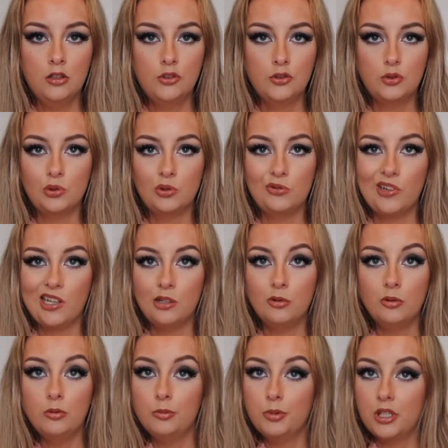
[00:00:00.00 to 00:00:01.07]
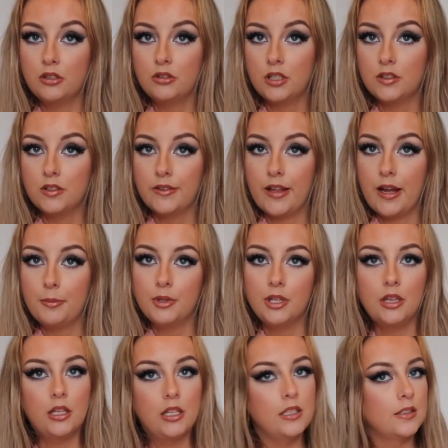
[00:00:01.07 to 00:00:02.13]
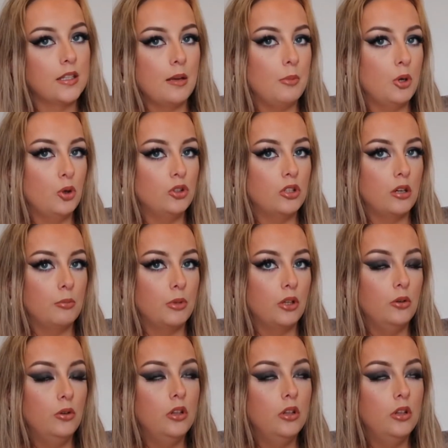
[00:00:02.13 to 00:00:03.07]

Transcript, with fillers: so if anyone would be interested in that, please let me know down below